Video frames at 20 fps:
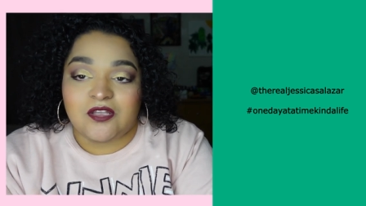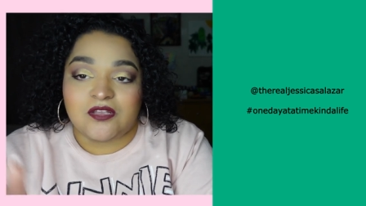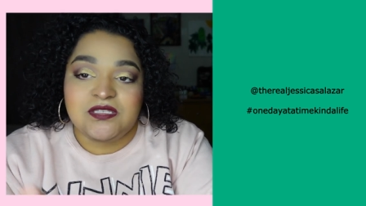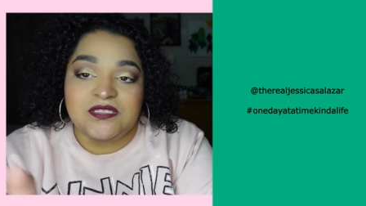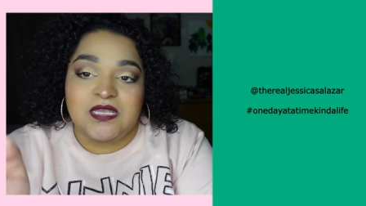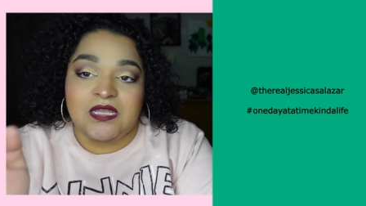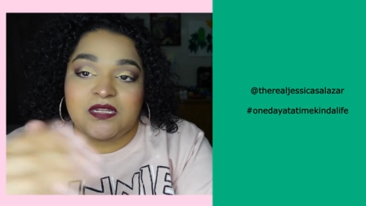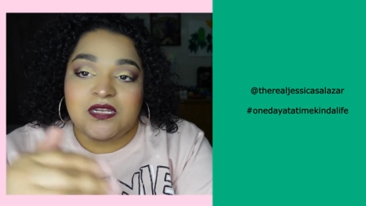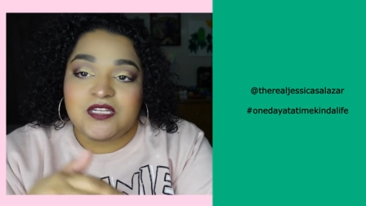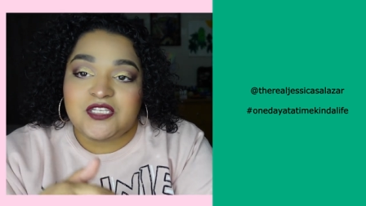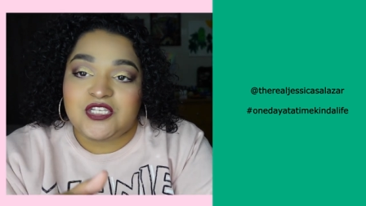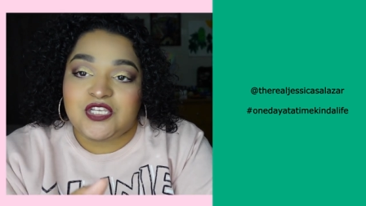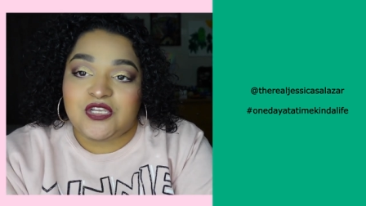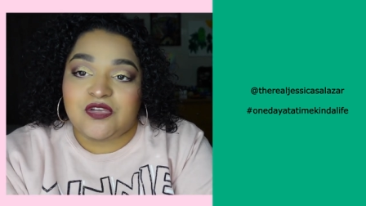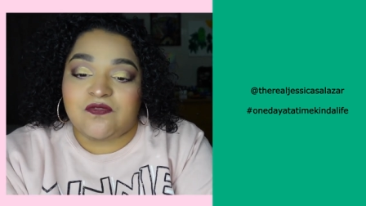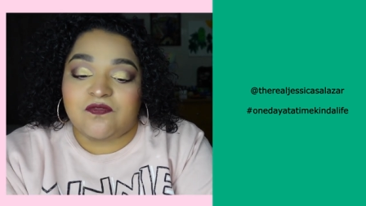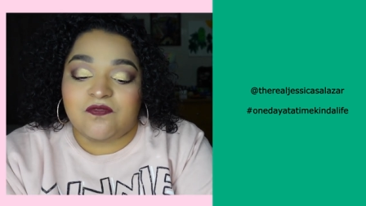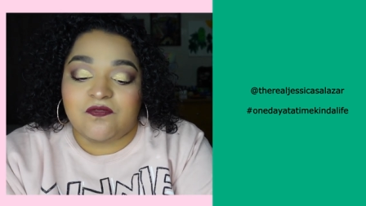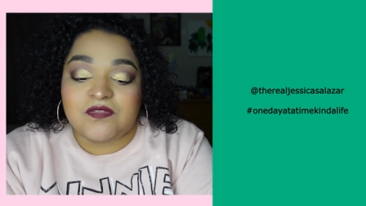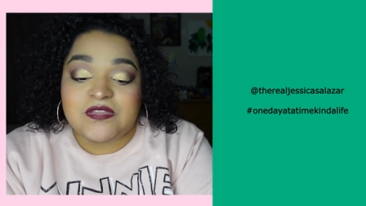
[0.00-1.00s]
They'll send it to
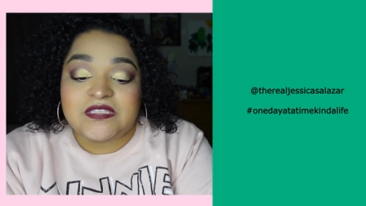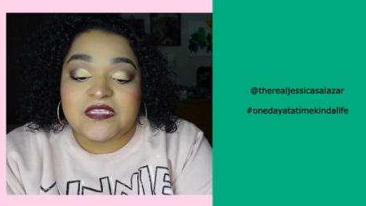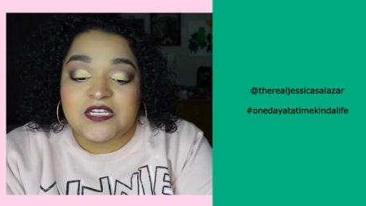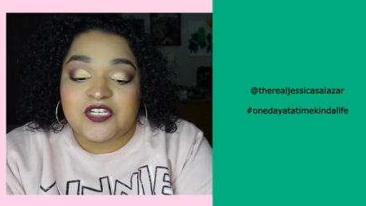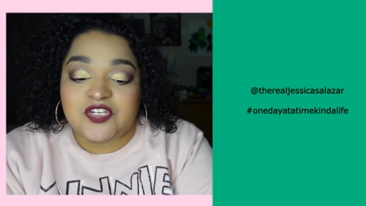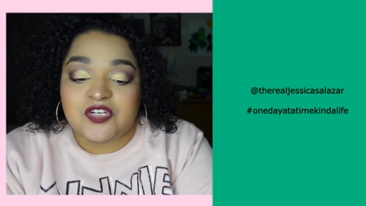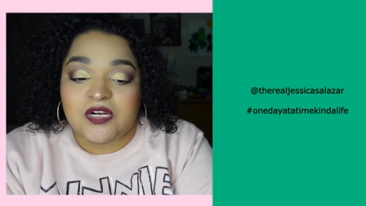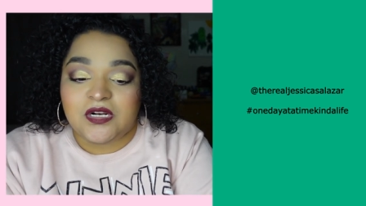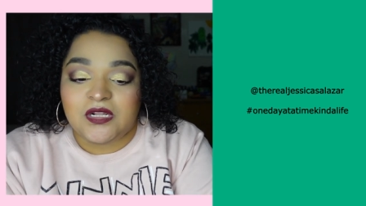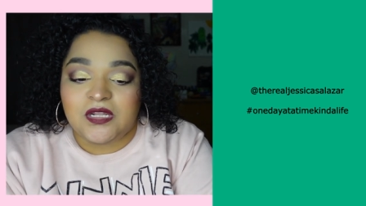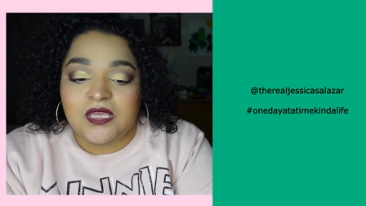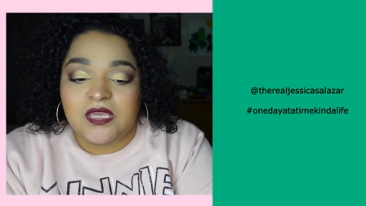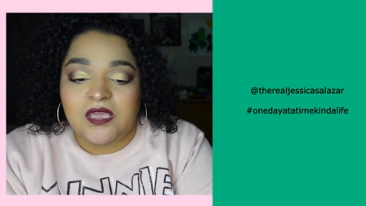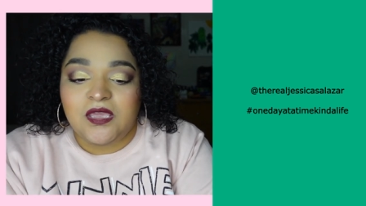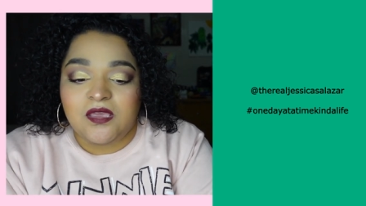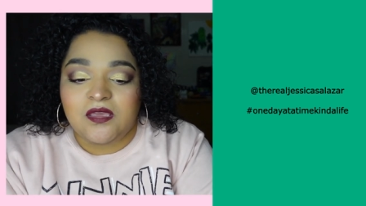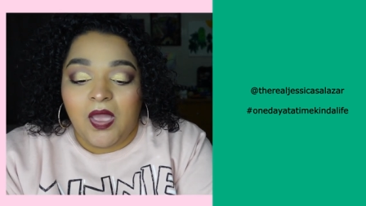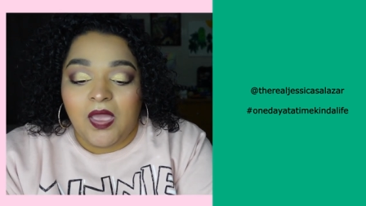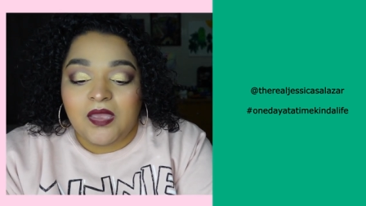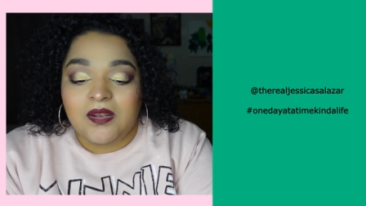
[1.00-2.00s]
you
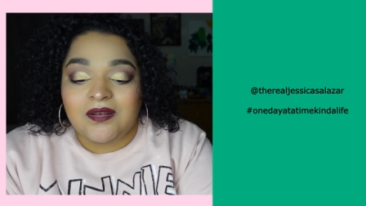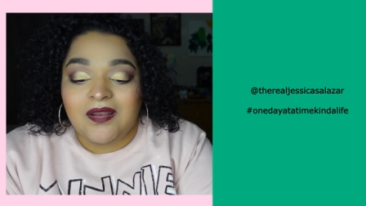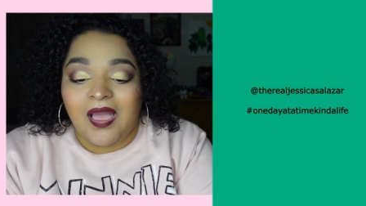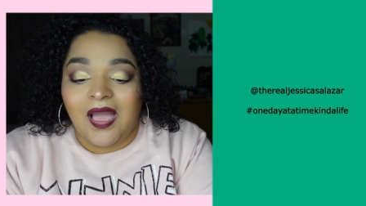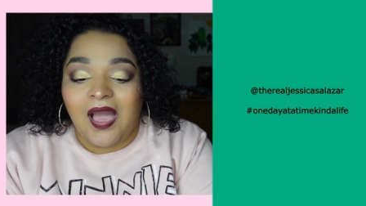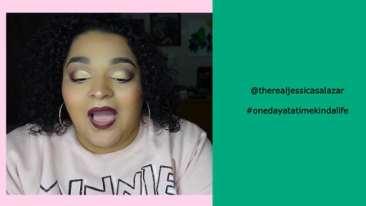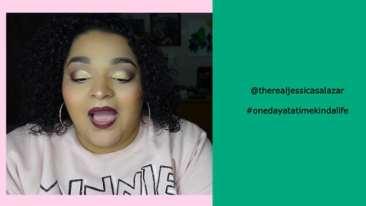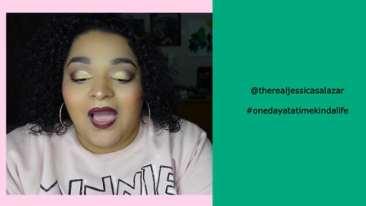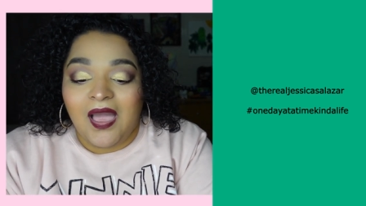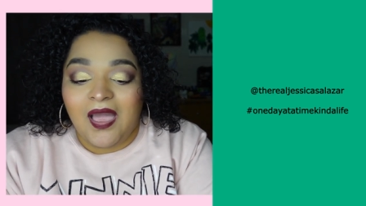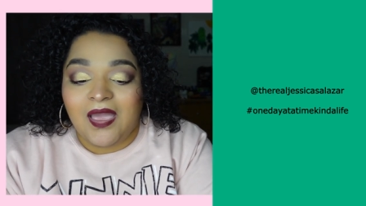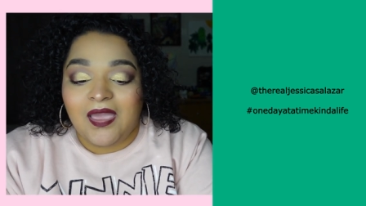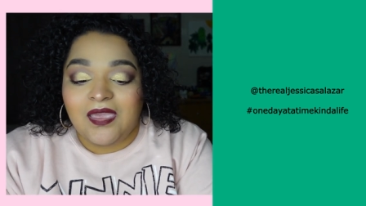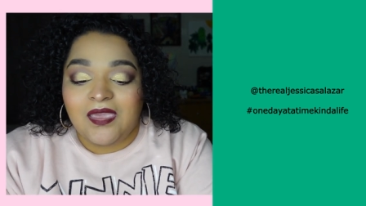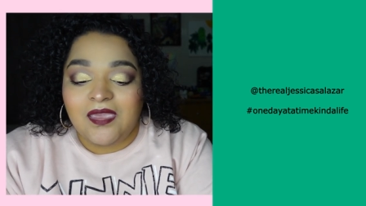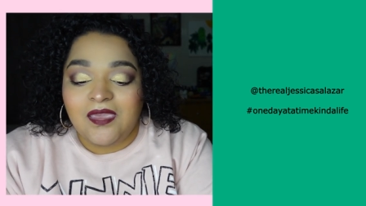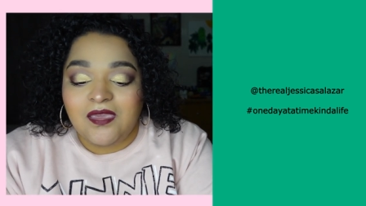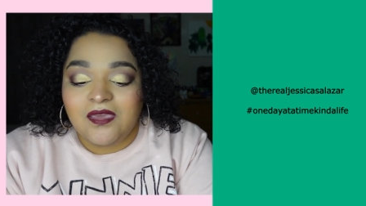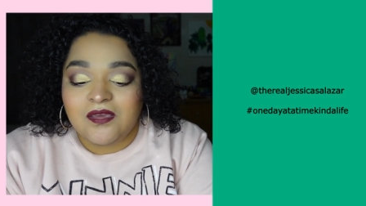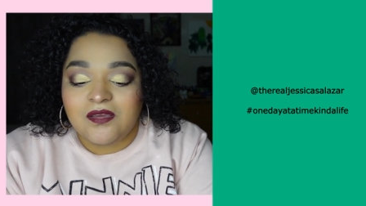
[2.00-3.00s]
digitally, but
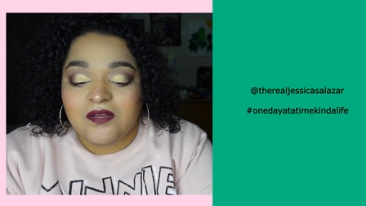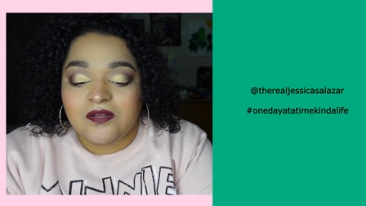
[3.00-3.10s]
I